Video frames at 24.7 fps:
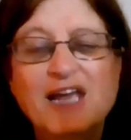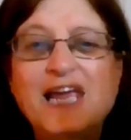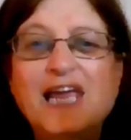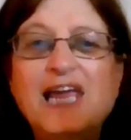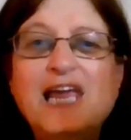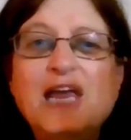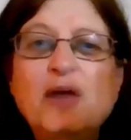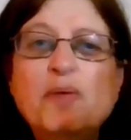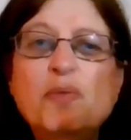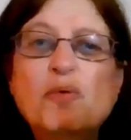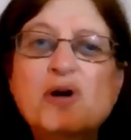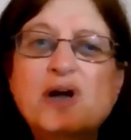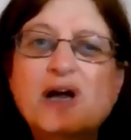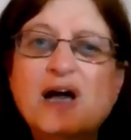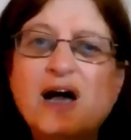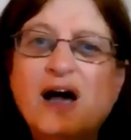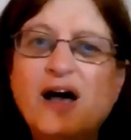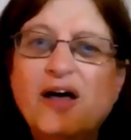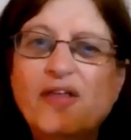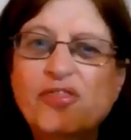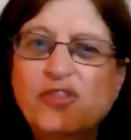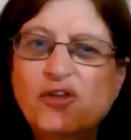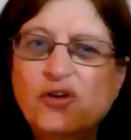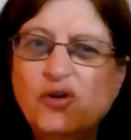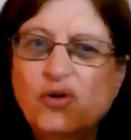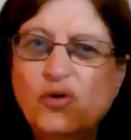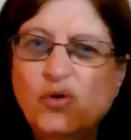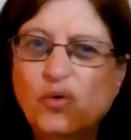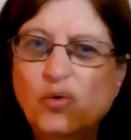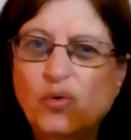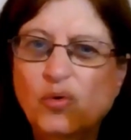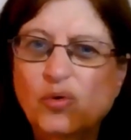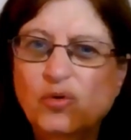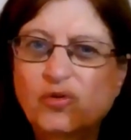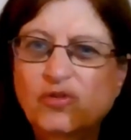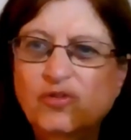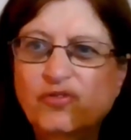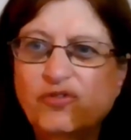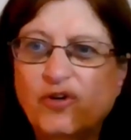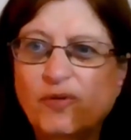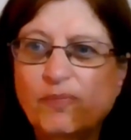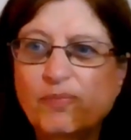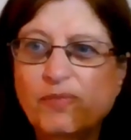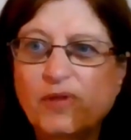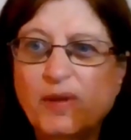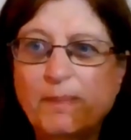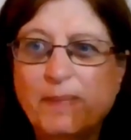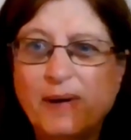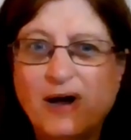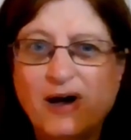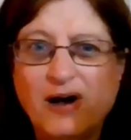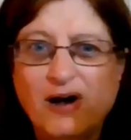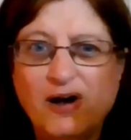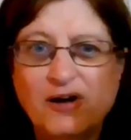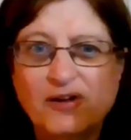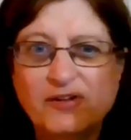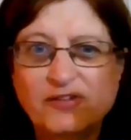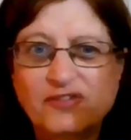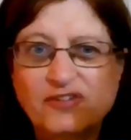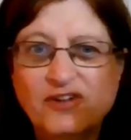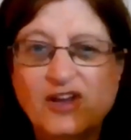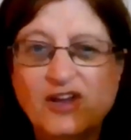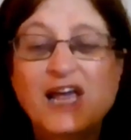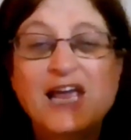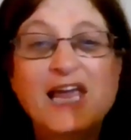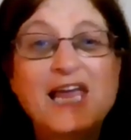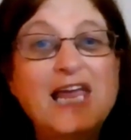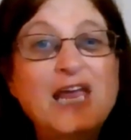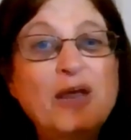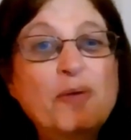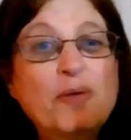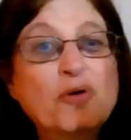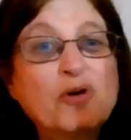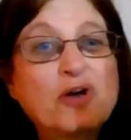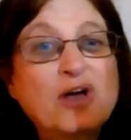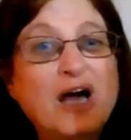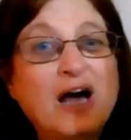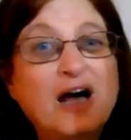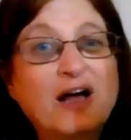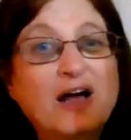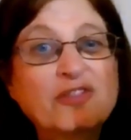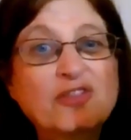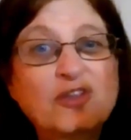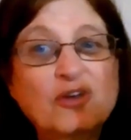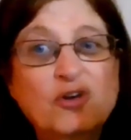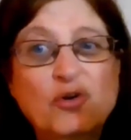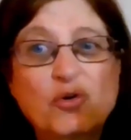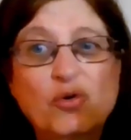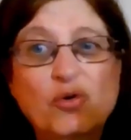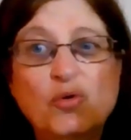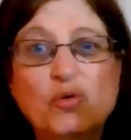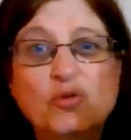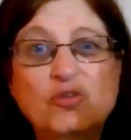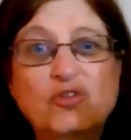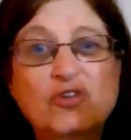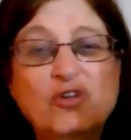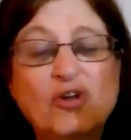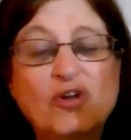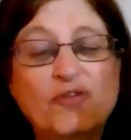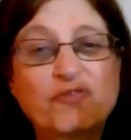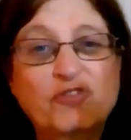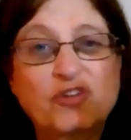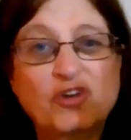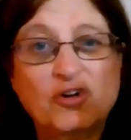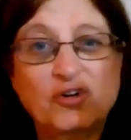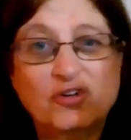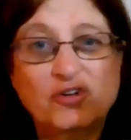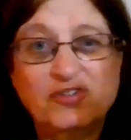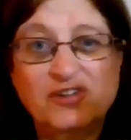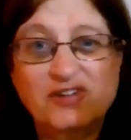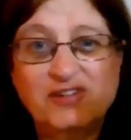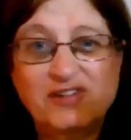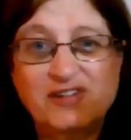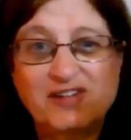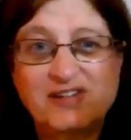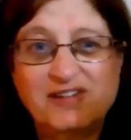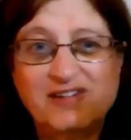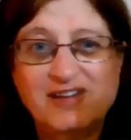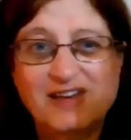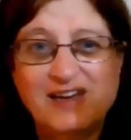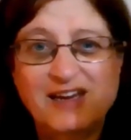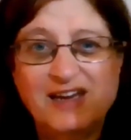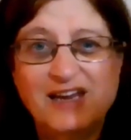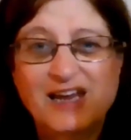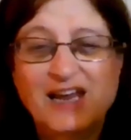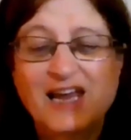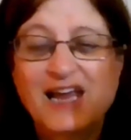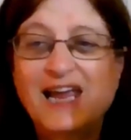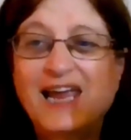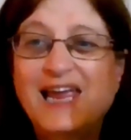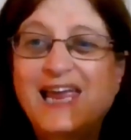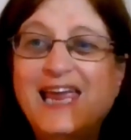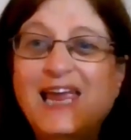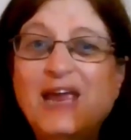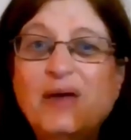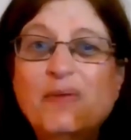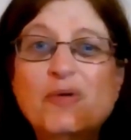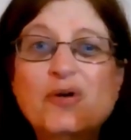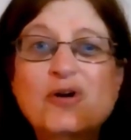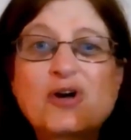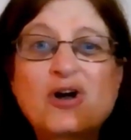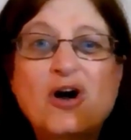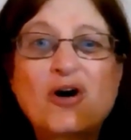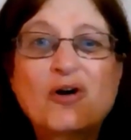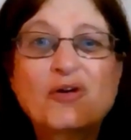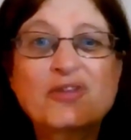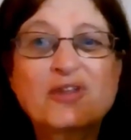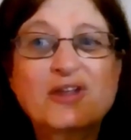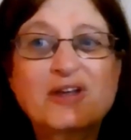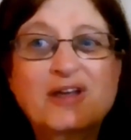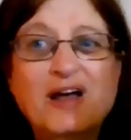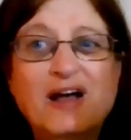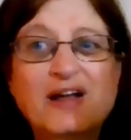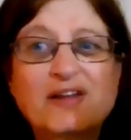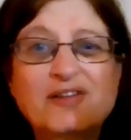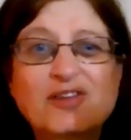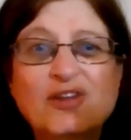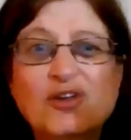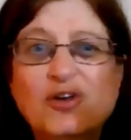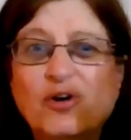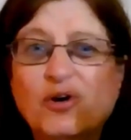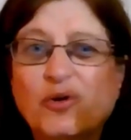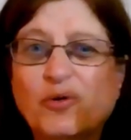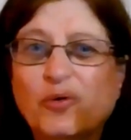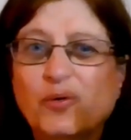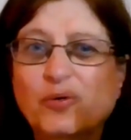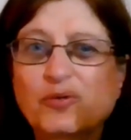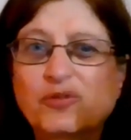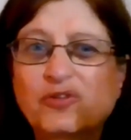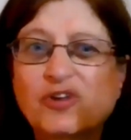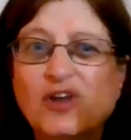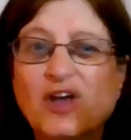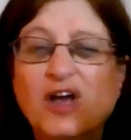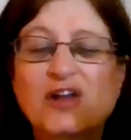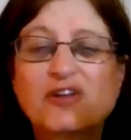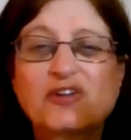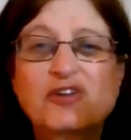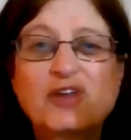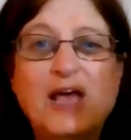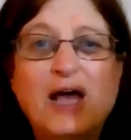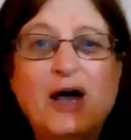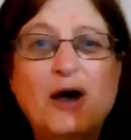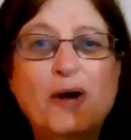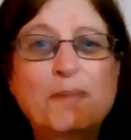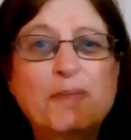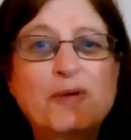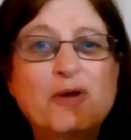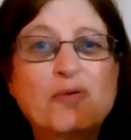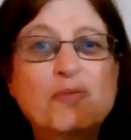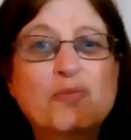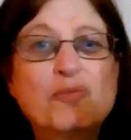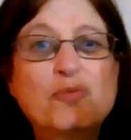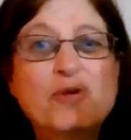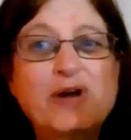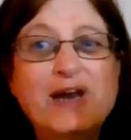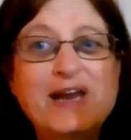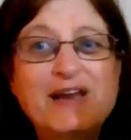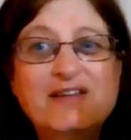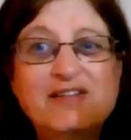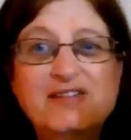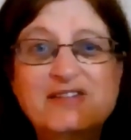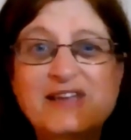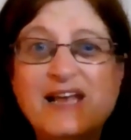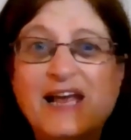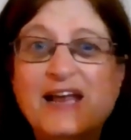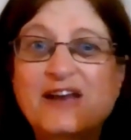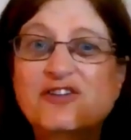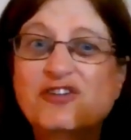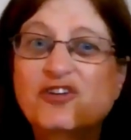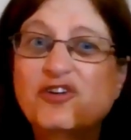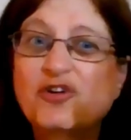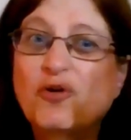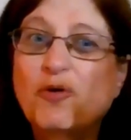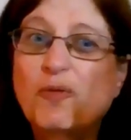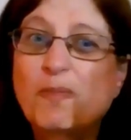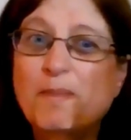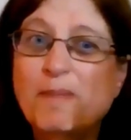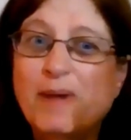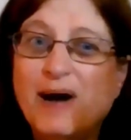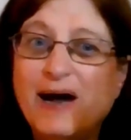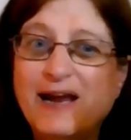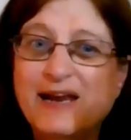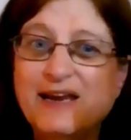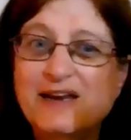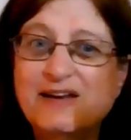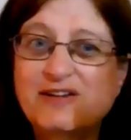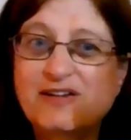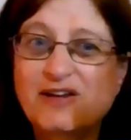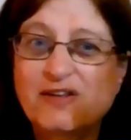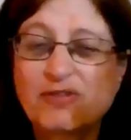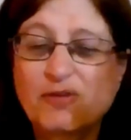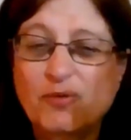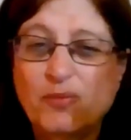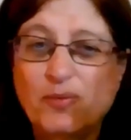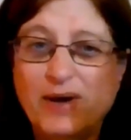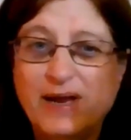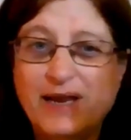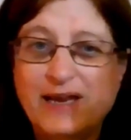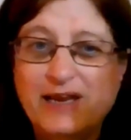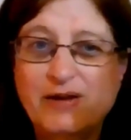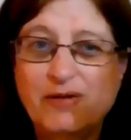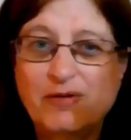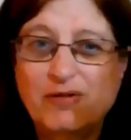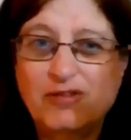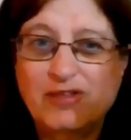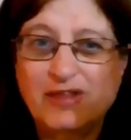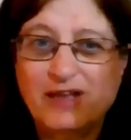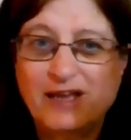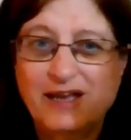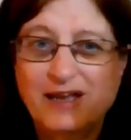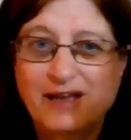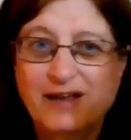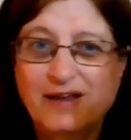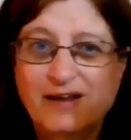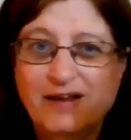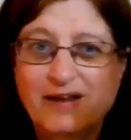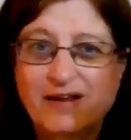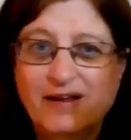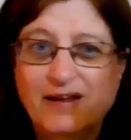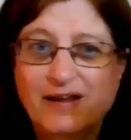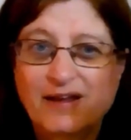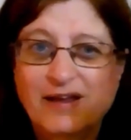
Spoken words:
He will cut the cords from the past. He will cut the cords of toxicity. He will cut the cords to help you reset your mind and the way you think.